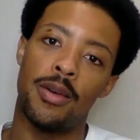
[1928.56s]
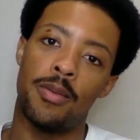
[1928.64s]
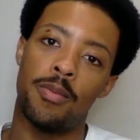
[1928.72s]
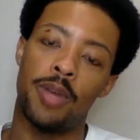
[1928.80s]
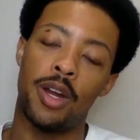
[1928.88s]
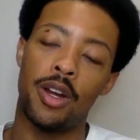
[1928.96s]

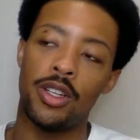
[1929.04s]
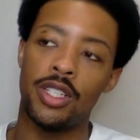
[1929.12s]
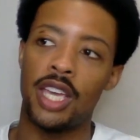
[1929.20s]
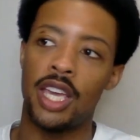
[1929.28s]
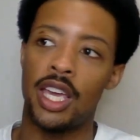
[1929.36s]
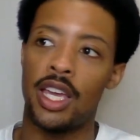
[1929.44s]

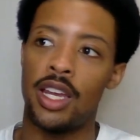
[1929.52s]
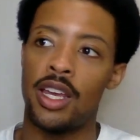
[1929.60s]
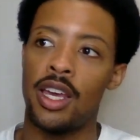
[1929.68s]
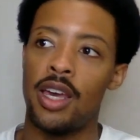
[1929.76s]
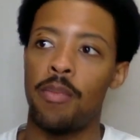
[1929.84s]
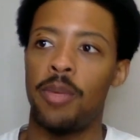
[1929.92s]
person
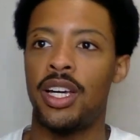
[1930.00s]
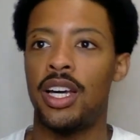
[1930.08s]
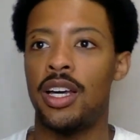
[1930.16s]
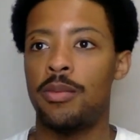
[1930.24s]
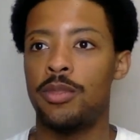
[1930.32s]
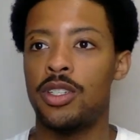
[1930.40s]

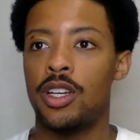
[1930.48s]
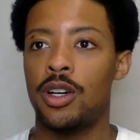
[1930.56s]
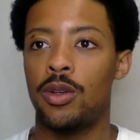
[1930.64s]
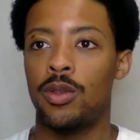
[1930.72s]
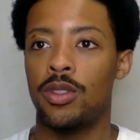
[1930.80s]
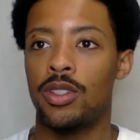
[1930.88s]
becomes,
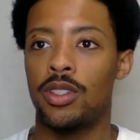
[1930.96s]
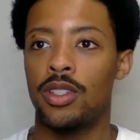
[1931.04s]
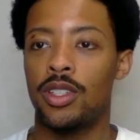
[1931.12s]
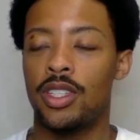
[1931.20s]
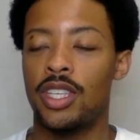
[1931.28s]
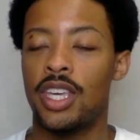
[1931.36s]

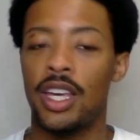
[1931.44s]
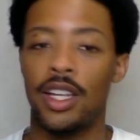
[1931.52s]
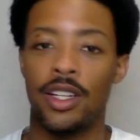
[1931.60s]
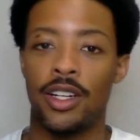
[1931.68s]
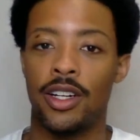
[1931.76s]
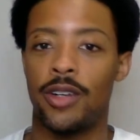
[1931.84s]

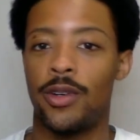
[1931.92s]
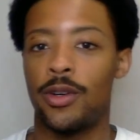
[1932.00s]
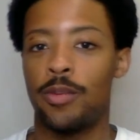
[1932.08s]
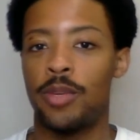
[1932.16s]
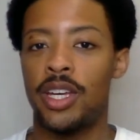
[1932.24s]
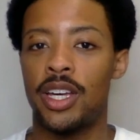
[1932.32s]
killer or
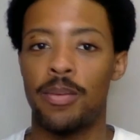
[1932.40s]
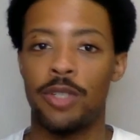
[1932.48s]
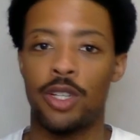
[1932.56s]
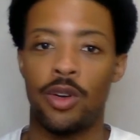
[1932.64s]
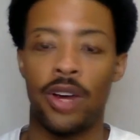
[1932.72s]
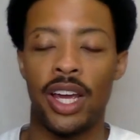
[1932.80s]
becomes
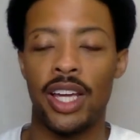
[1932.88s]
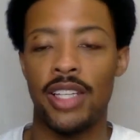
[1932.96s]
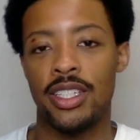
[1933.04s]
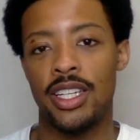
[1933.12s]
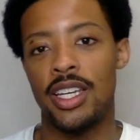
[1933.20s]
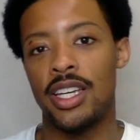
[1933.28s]

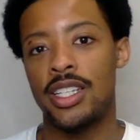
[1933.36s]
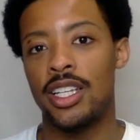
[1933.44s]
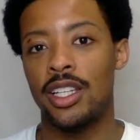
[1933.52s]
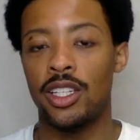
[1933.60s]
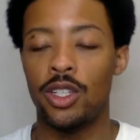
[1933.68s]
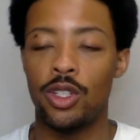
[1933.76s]
crazy and
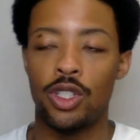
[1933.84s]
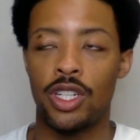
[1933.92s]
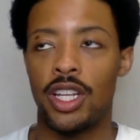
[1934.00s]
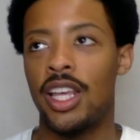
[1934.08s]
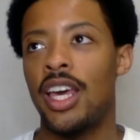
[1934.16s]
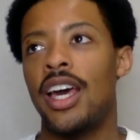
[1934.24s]

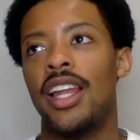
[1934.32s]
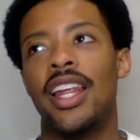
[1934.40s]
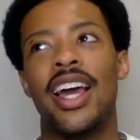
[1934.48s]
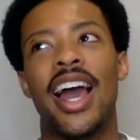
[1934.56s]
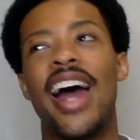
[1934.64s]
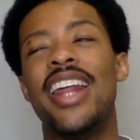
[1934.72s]
delusional.
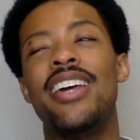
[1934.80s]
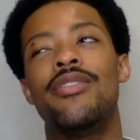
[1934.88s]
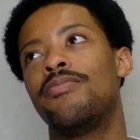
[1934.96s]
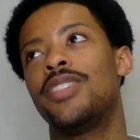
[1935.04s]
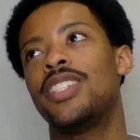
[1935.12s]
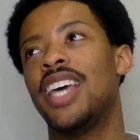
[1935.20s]
Like, I didn't
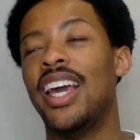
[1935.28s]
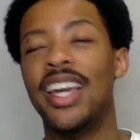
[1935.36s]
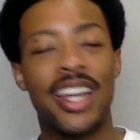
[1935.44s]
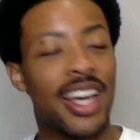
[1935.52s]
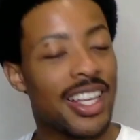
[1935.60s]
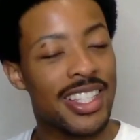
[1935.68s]

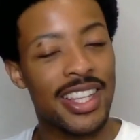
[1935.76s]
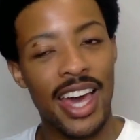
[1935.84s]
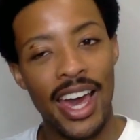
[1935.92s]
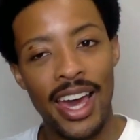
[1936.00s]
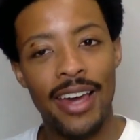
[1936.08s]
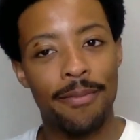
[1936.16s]
take it as
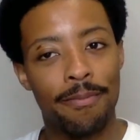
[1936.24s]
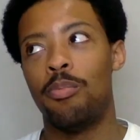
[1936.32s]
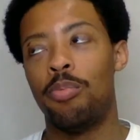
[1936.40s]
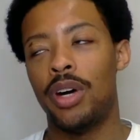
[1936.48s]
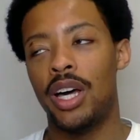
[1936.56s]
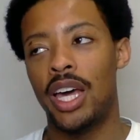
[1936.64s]
that,
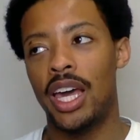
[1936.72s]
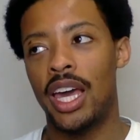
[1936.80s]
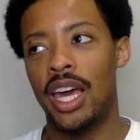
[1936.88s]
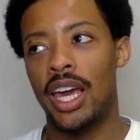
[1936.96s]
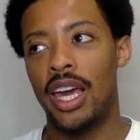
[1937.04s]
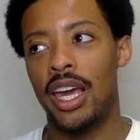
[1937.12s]

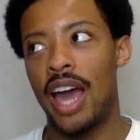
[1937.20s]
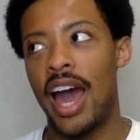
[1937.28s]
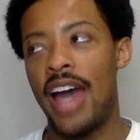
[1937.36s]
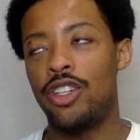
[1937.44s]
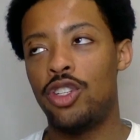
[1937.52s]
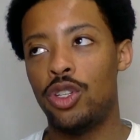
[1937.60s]
but
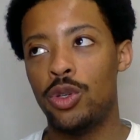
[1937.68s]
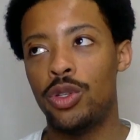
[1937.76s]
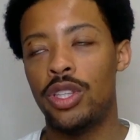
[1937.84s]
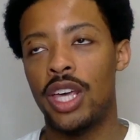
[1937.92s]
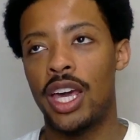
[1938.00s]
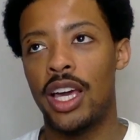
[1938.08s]
I do
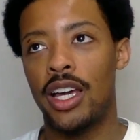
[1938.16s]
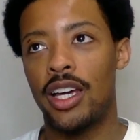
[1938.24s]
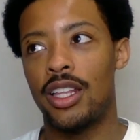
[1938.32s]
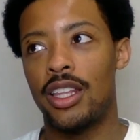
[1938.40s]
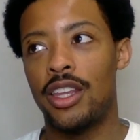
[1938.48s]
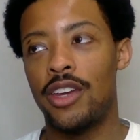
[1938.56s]
think
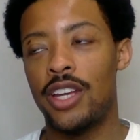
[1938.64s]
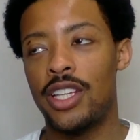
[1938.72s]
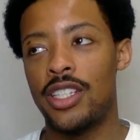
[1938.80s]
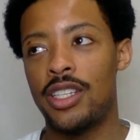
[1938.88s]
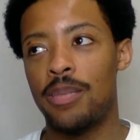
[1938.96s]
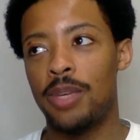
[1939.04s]
there
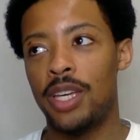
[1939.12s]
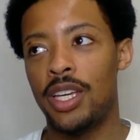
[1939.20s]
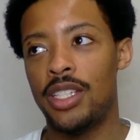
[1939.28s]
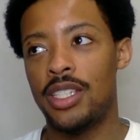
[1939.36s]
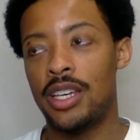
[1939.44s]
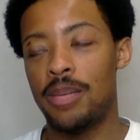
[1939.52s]
needs to be
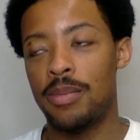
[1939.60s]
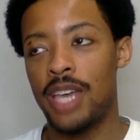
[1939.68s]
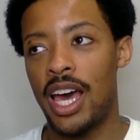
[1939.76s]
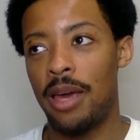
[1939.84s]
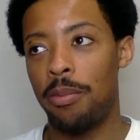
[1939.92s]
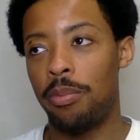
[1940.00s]
some
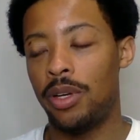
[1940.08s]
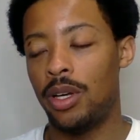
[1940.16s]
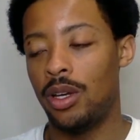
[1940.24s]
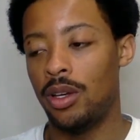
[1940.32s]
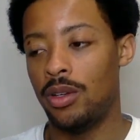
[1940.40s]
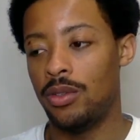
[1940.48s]
type
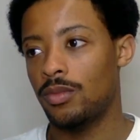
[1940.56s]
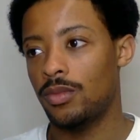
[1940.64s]
of